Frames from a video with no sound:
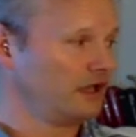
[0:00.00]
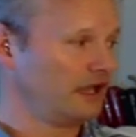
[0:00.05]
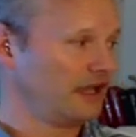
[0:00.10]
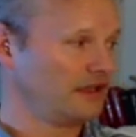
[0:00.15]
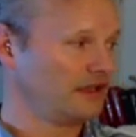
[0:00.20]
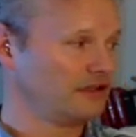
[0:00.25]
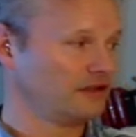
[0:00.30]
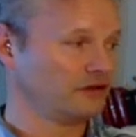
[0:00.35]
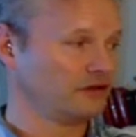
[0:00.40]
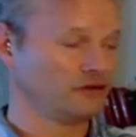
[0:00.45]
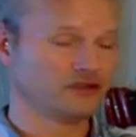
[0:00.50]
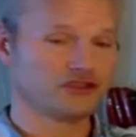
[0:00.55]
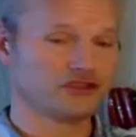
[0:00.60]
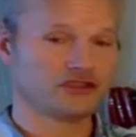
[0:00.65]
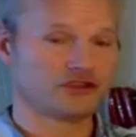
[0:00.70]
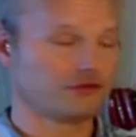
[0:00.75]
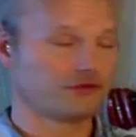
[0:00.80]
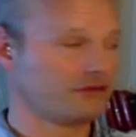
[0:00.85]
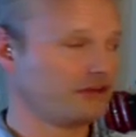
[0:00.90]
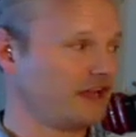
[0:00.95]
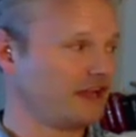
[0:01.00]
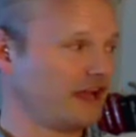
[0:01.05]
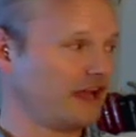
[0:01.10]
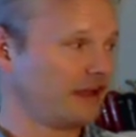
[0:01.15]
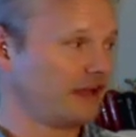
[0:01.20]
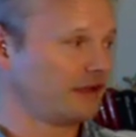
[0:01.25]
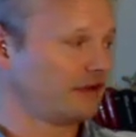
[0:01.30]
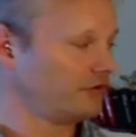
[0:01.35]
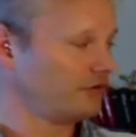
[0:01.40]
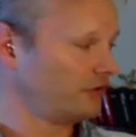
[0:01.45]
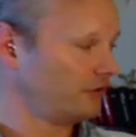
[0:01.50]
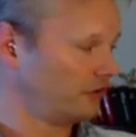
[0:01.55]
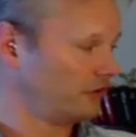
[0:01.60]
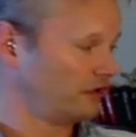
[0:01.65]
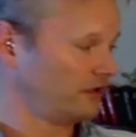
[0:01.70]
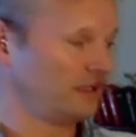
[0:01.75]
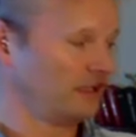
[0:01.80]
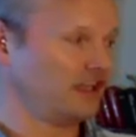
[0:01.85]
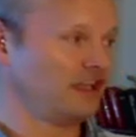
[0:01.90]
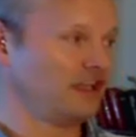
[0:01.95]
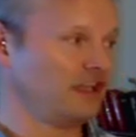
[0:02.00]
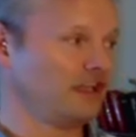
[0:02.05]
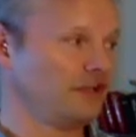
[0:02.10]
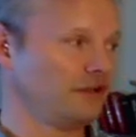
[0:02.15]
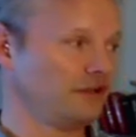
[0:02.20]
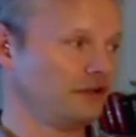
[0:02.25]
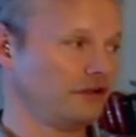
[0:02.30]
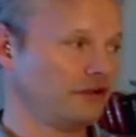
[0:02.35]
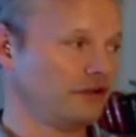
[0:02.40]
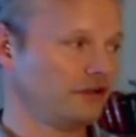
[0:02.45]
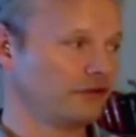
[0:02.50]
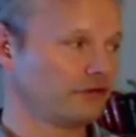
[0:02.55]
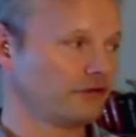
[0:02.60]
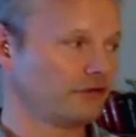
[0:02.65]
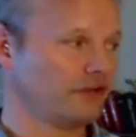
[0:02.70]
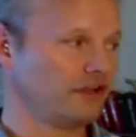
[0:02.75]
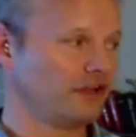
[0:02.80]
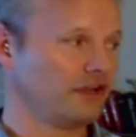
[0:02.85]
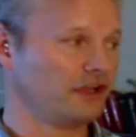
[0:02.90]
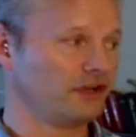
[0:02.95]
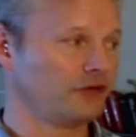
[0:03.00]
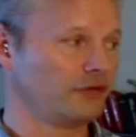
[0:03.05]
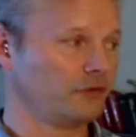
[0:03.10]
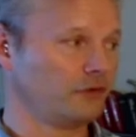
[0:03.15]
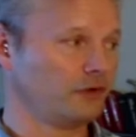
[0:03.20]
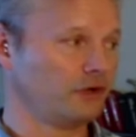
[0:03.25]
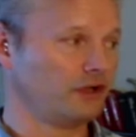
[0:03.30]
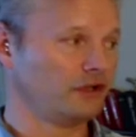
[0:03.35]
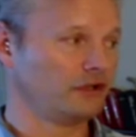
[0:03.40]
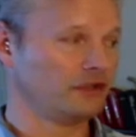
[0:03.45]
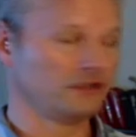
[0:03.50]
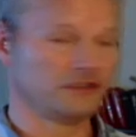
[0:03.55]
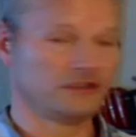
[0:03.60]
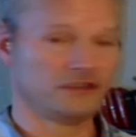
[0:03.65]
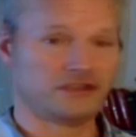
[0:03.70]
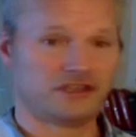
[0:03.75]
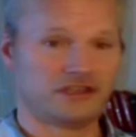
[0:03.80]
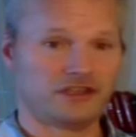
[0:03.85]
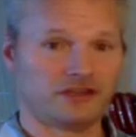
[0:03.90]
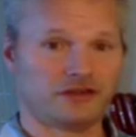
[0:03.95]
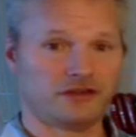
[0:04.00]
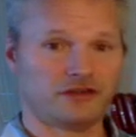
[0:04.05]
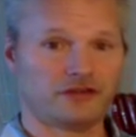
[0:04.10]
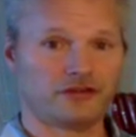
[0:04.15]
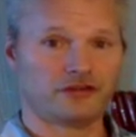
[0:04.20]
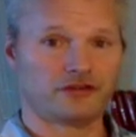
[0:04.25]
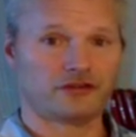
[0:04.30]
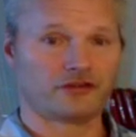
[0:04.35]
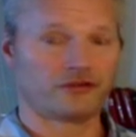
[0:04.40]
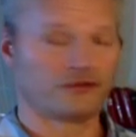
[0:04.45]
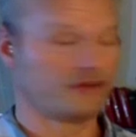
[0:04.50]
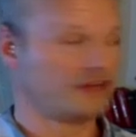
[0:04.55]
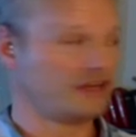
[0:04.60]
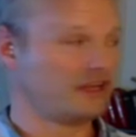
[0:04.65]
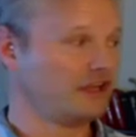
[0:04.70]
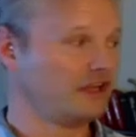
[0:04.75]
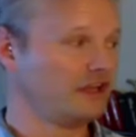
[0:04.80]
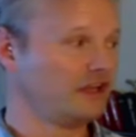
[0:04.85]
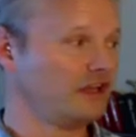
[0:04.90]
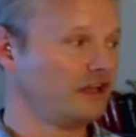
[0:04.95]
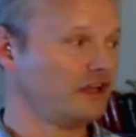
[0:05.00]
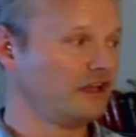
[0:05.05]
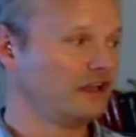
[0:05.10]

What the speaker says: 8th notes, 3 and on the E, 3 and 1, 2, 3.